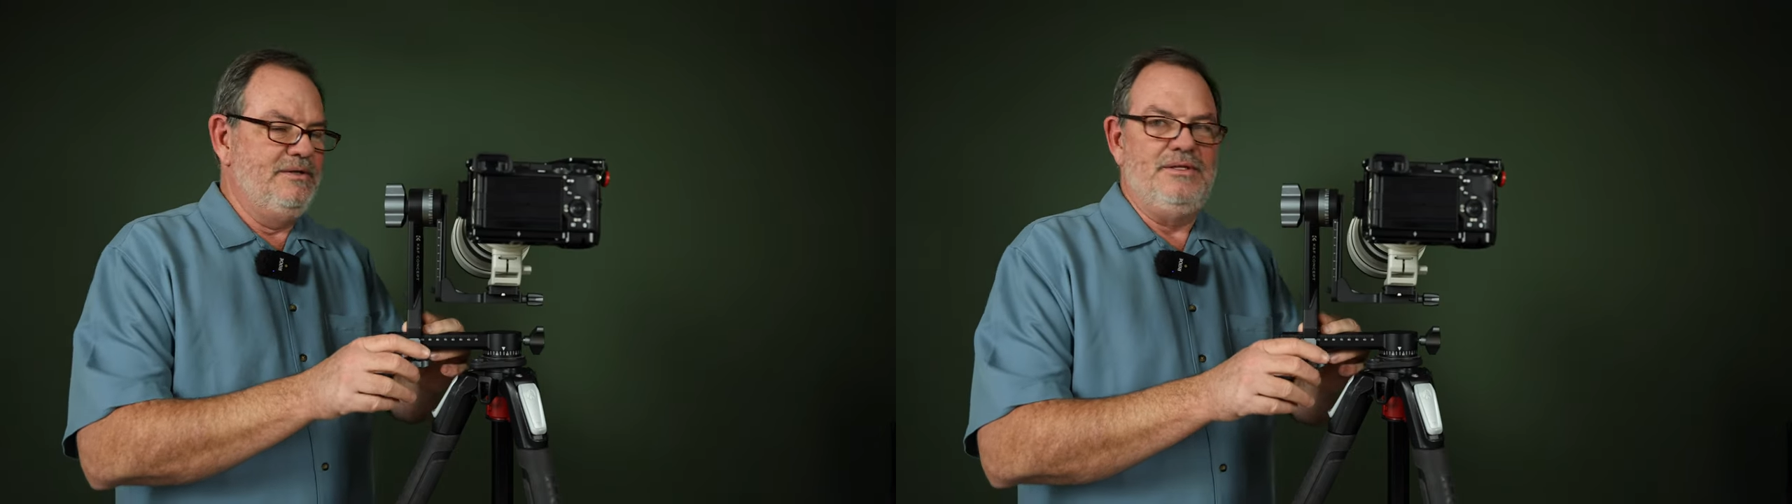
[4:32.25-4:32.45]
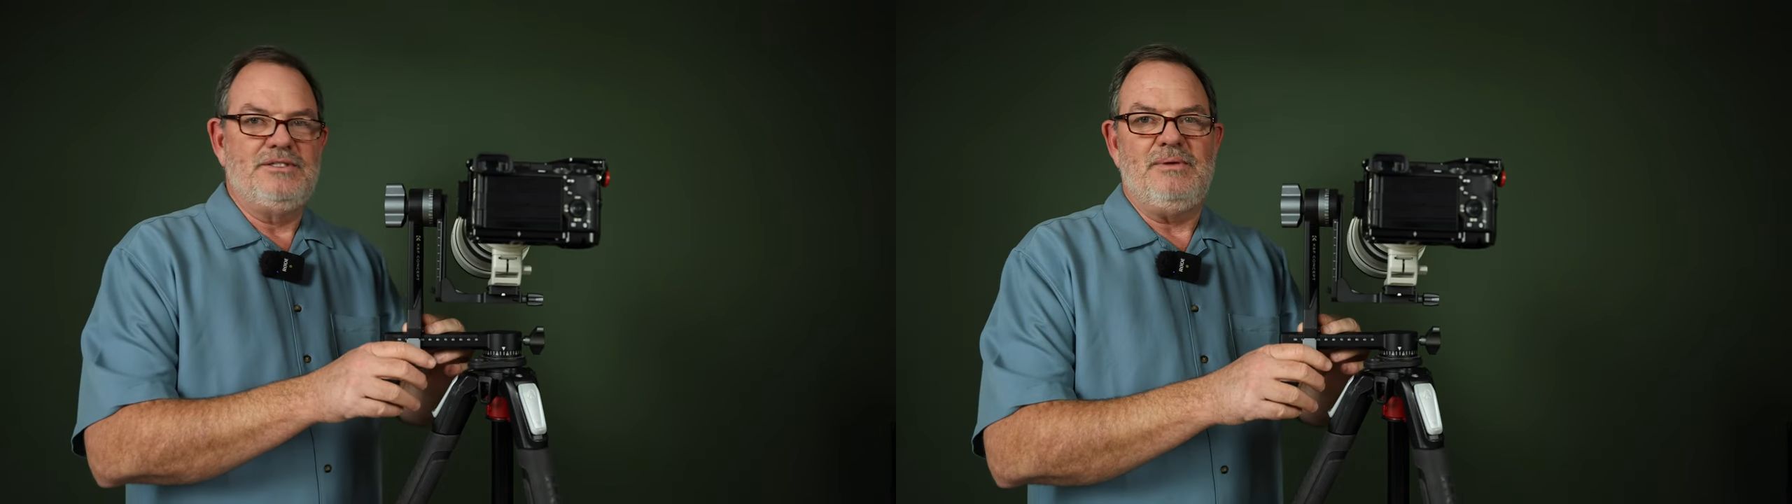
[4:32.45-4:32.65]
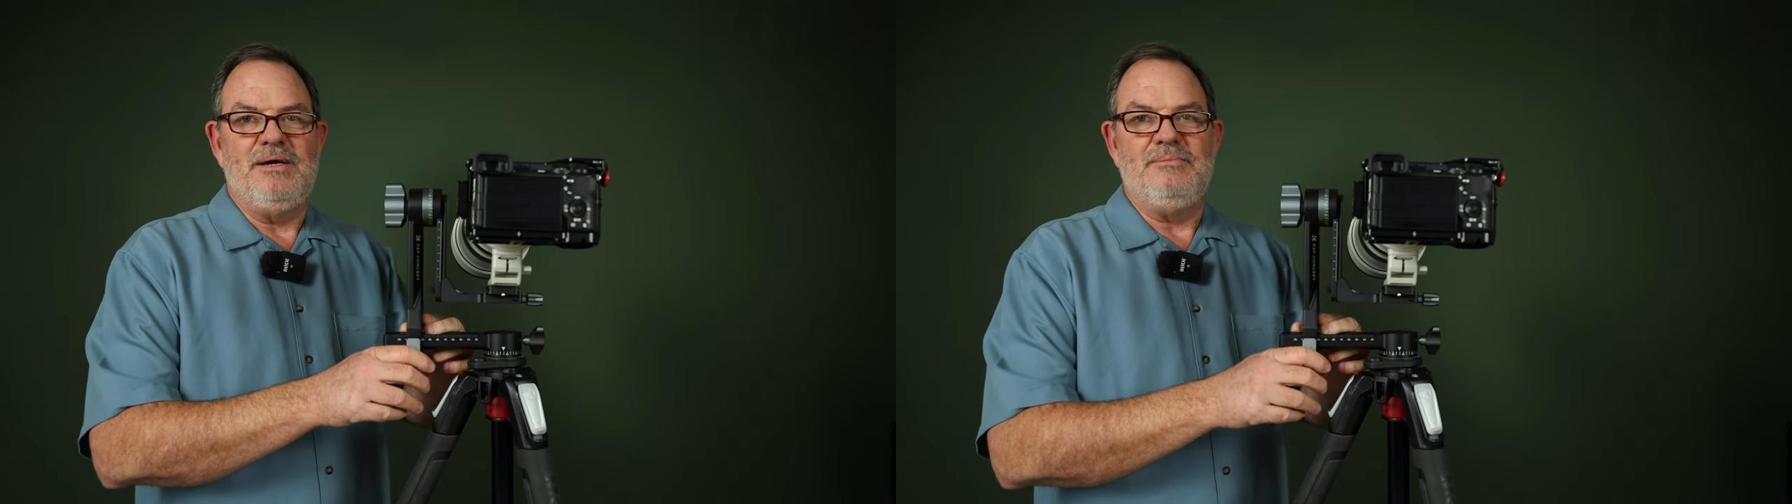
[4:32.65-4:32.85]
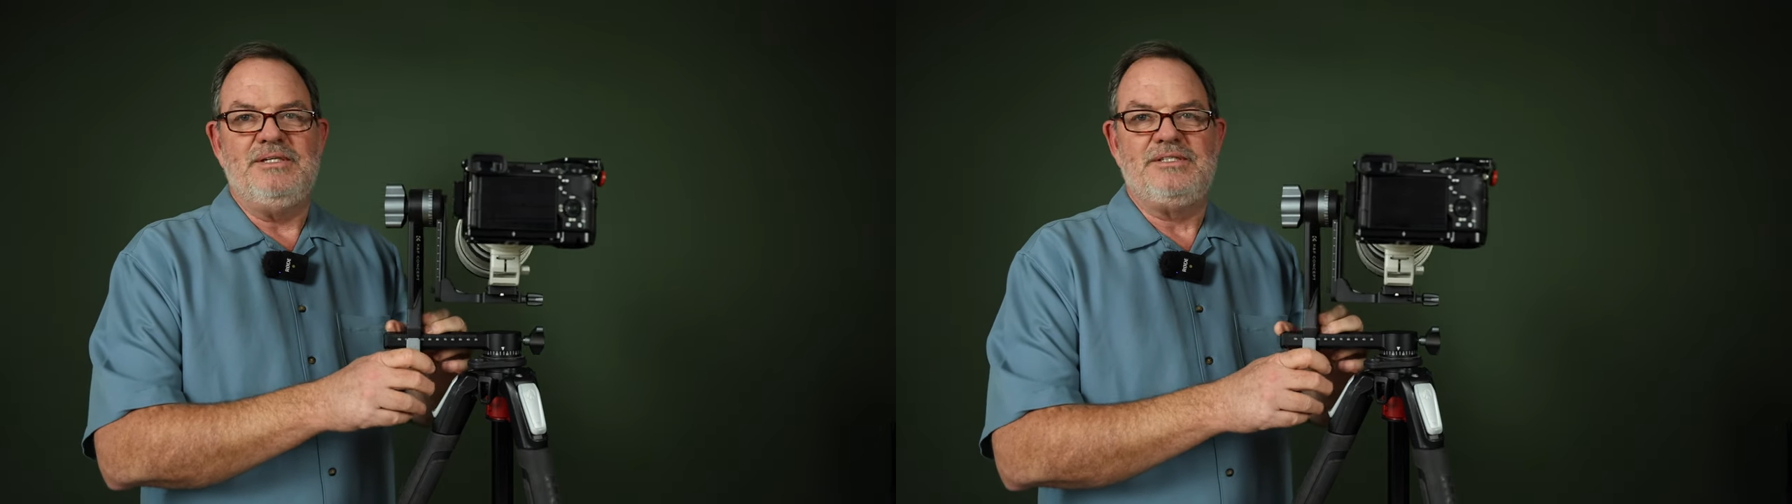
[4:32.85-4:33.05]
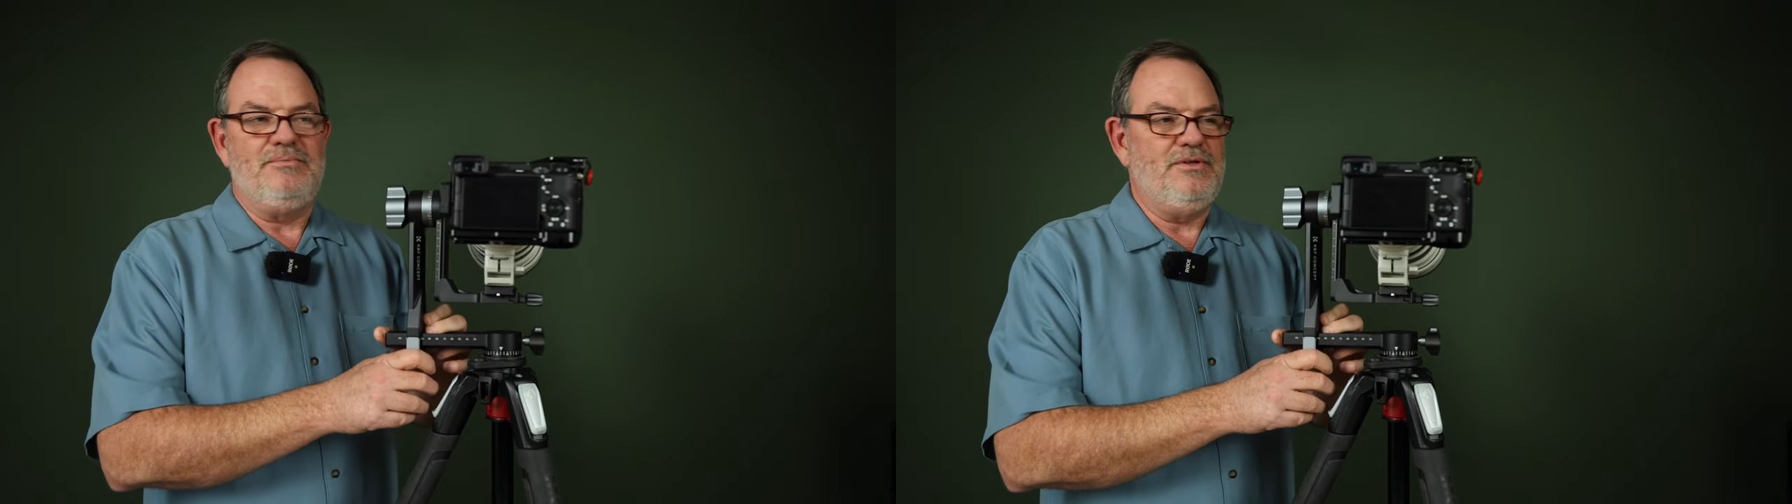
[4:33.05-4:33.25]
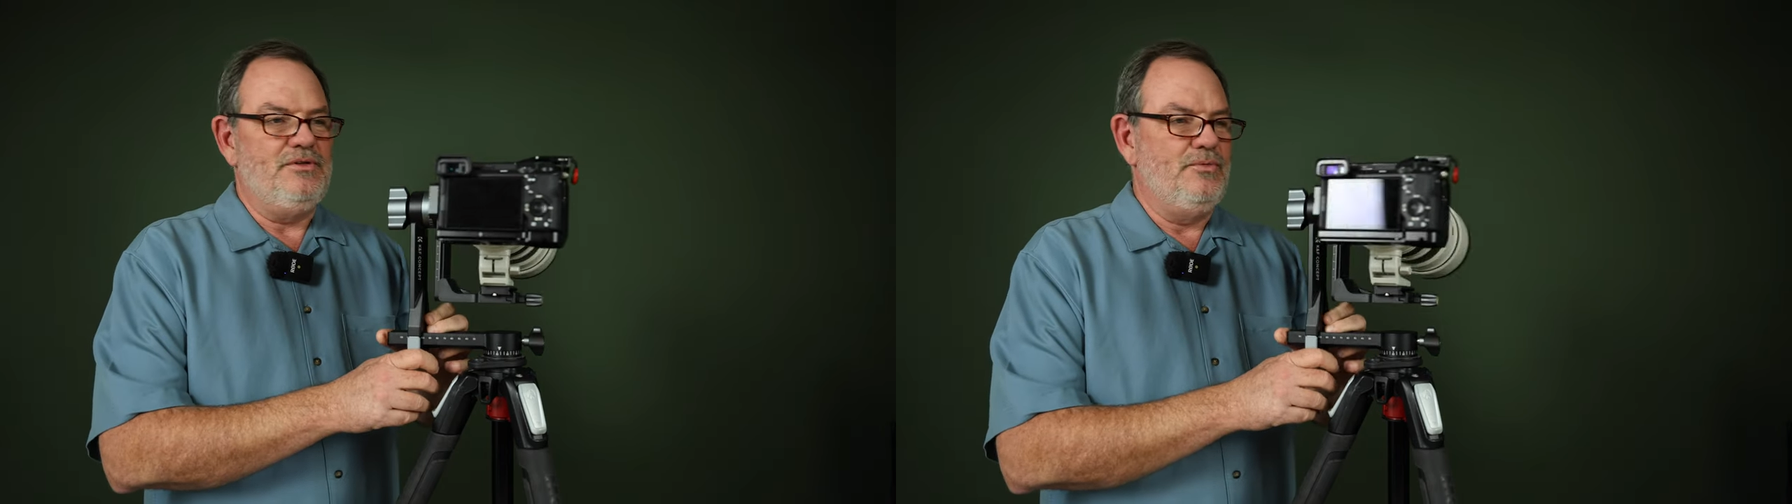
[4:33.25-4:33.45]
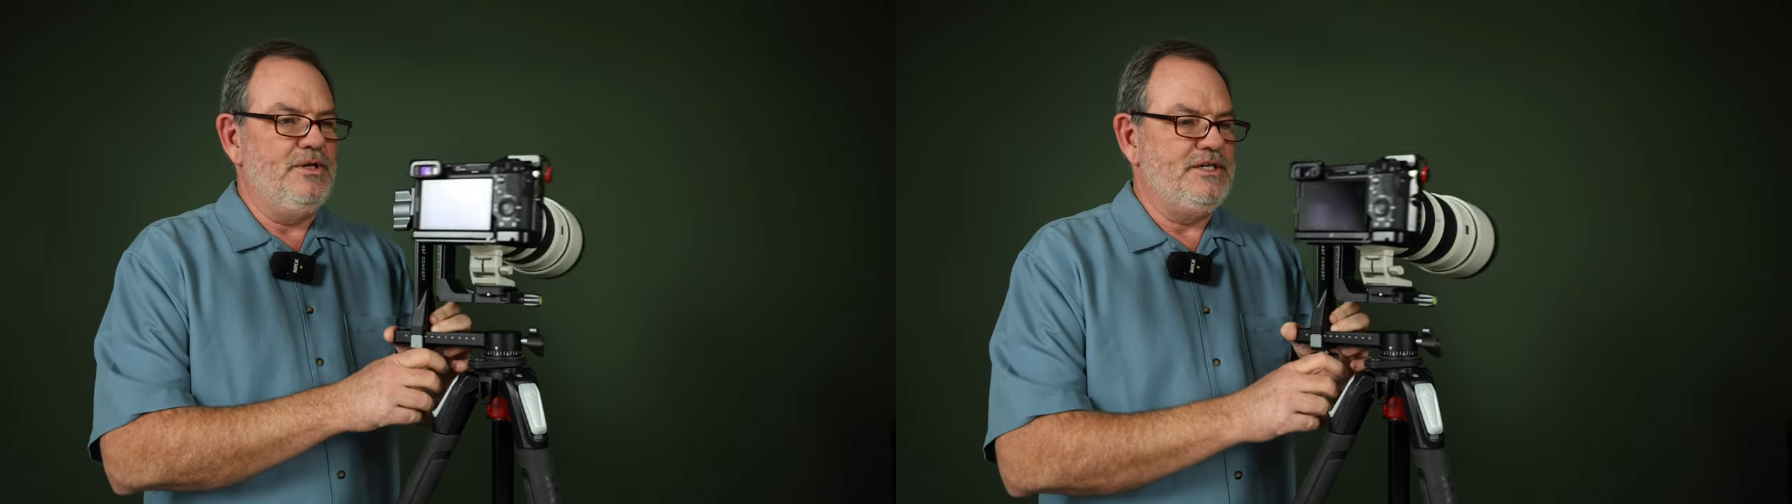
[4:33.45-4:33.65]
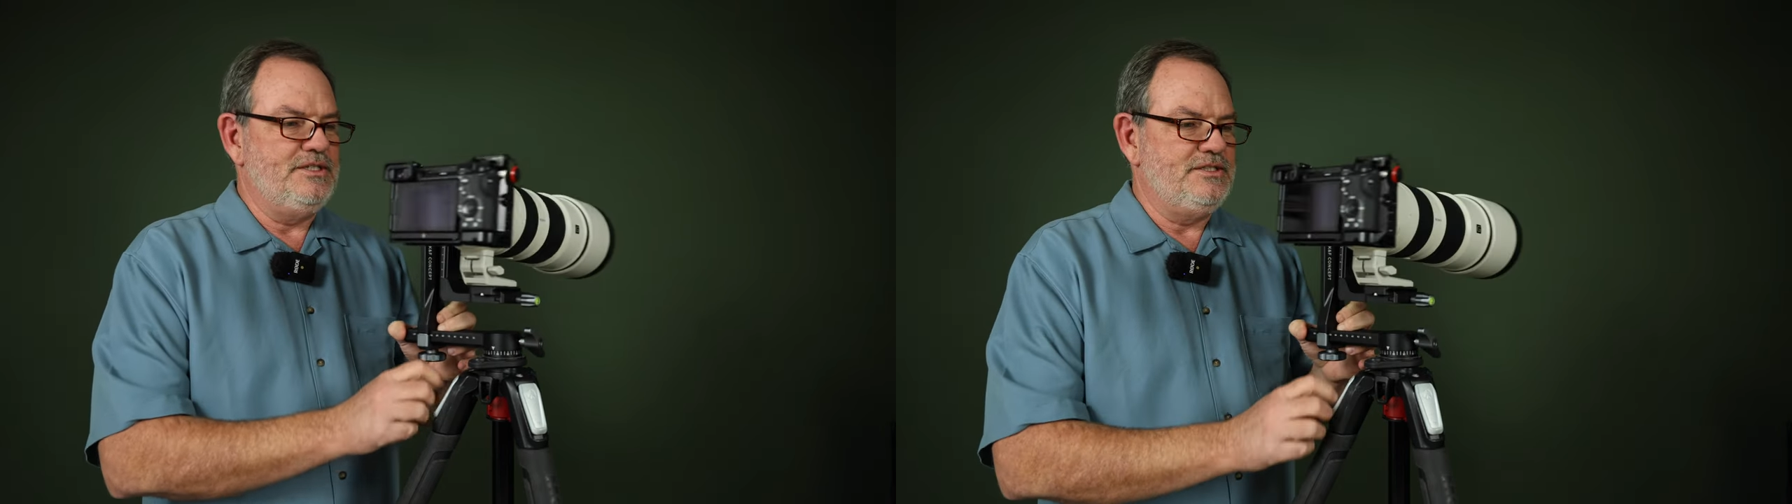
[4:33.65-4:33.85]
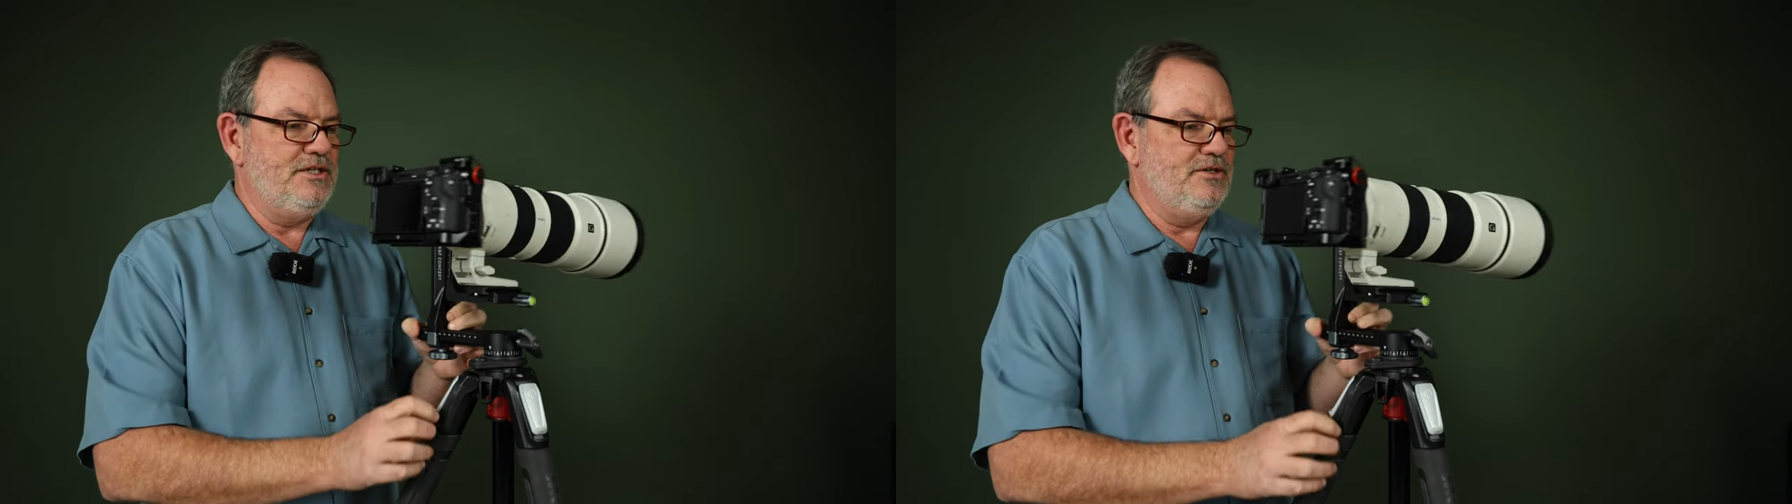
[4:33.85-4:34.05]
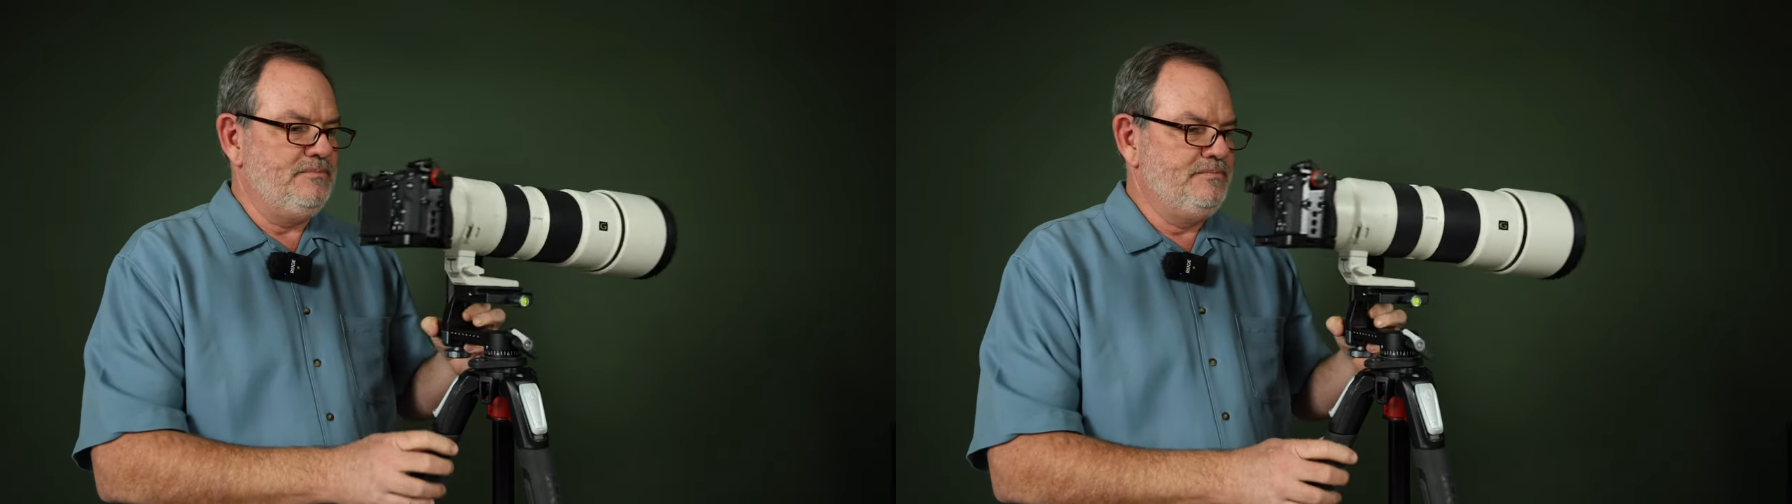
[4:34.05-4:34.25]
this might be something to really
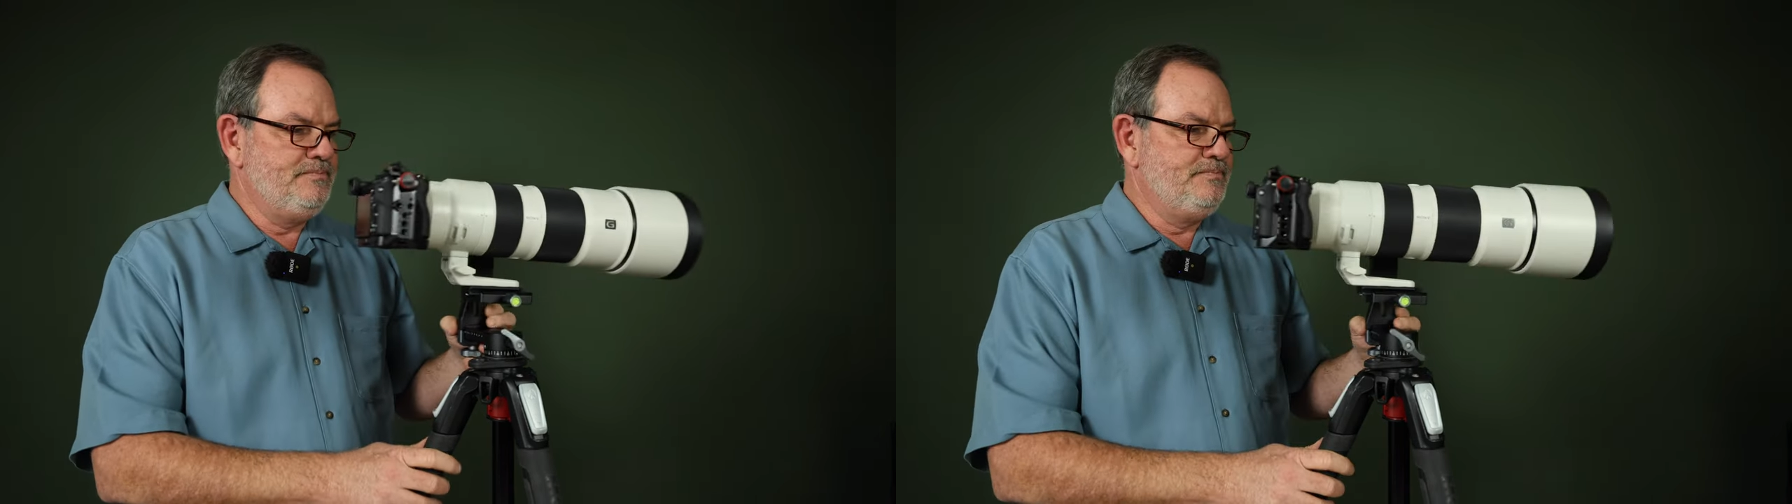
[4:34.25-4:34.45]
consider.